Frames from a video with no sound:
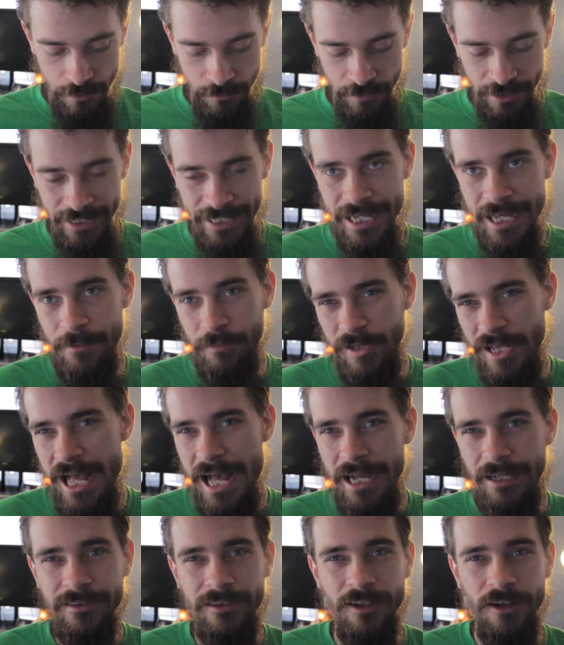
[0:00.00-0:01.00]
But he can't
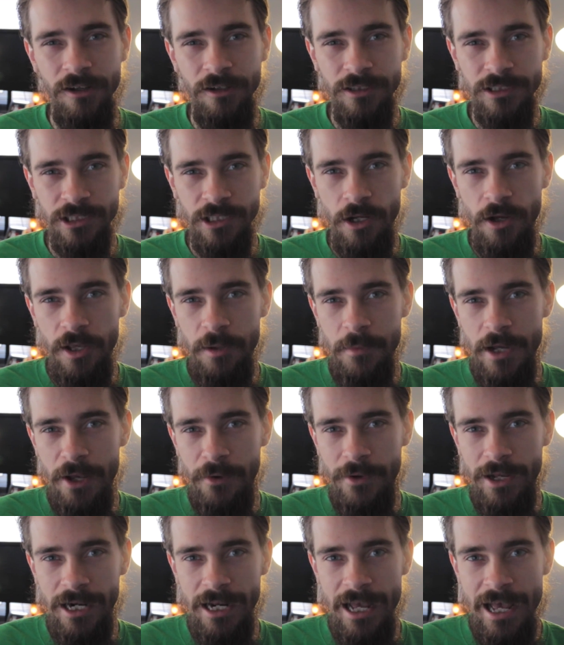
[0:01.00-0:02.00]
block though, so you
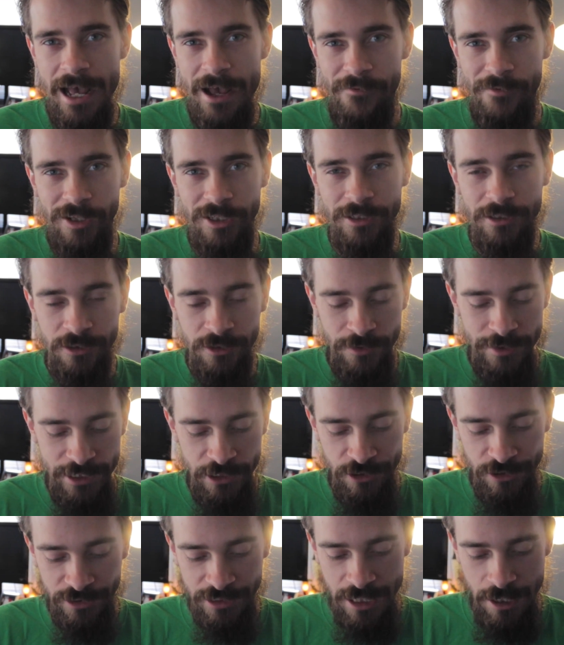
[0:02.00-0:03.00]
might want to have other
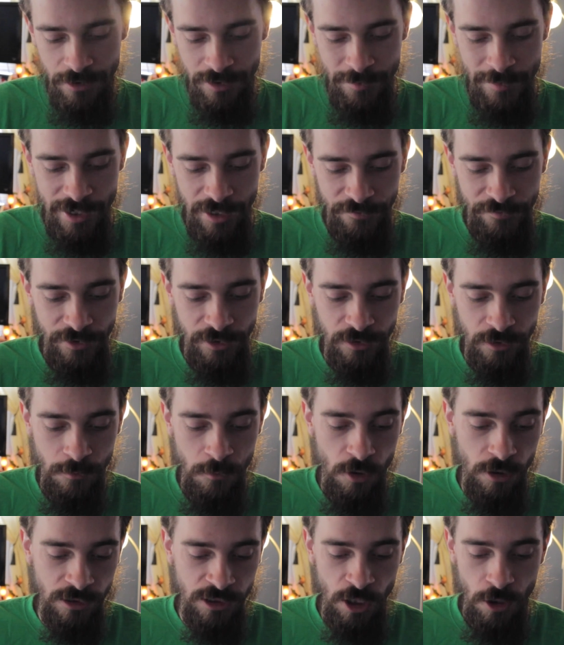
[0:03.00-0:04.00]
creatures out on the battlefield or
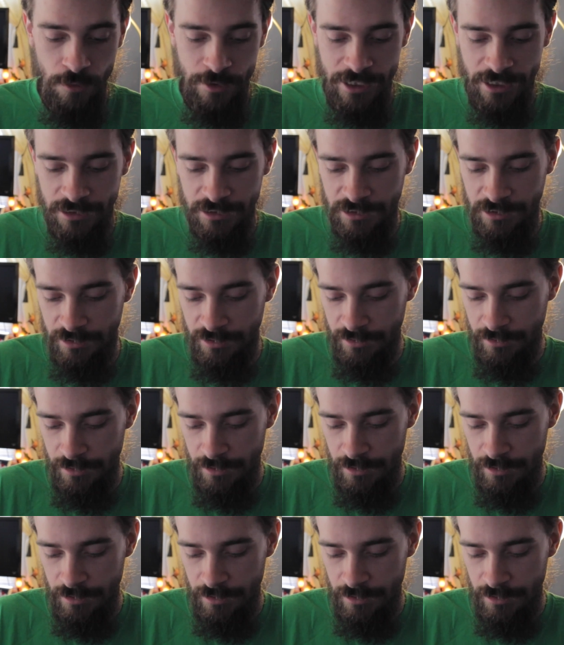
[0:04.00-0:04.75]
more tokens.